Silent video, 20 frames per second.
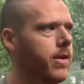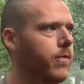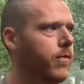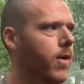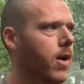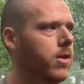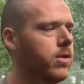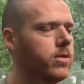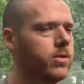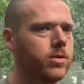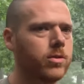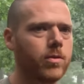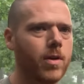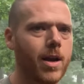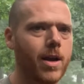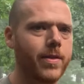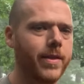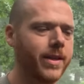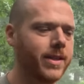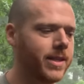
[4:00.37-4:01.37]
He follows
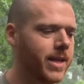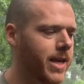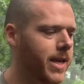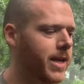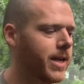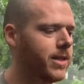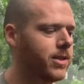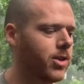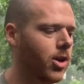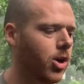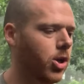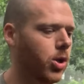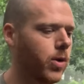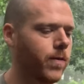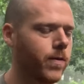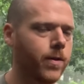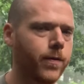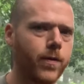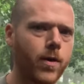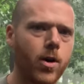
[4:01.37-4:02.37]
around these kids all
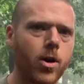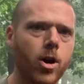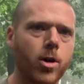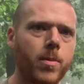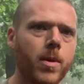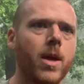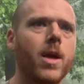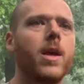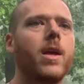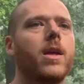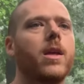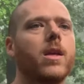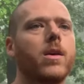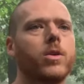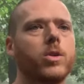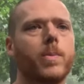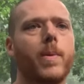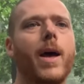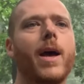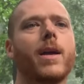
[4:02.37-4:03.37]
over the farm. He
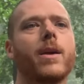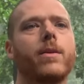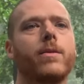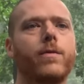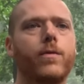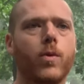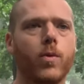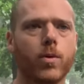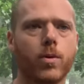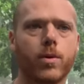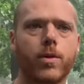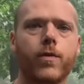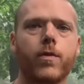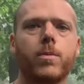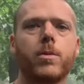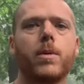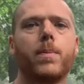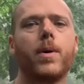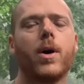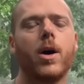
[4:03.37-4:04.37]
goes back and forth
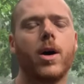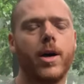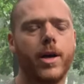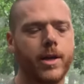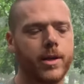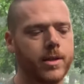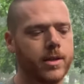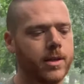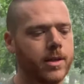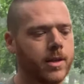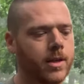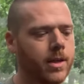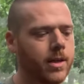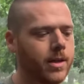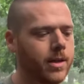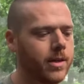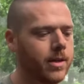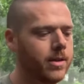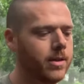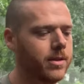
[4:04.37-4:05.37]
from the pond
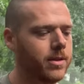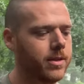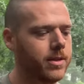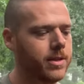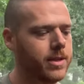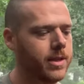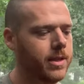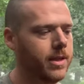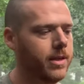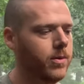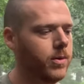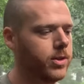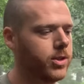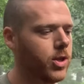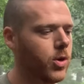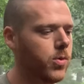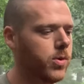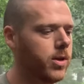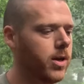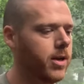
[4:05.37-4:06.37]
uh, to see what's
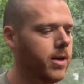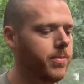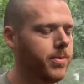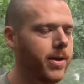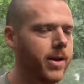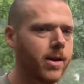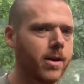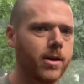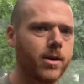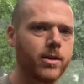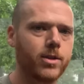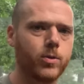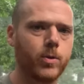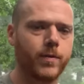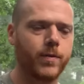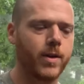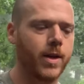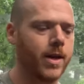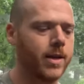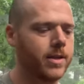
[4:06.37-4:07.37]
going on up there because
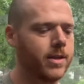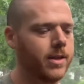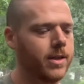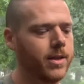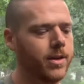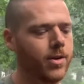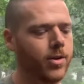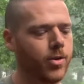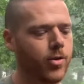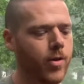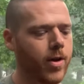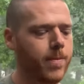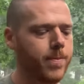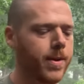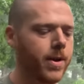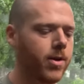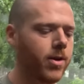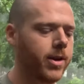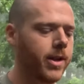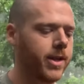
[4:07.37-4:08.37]
we've got uh, our Great
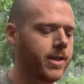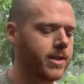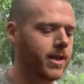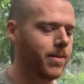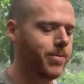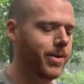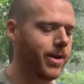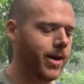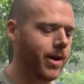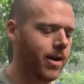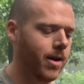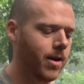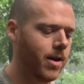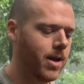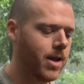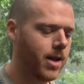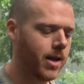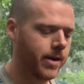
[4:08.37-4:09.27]
Pyrenees up there.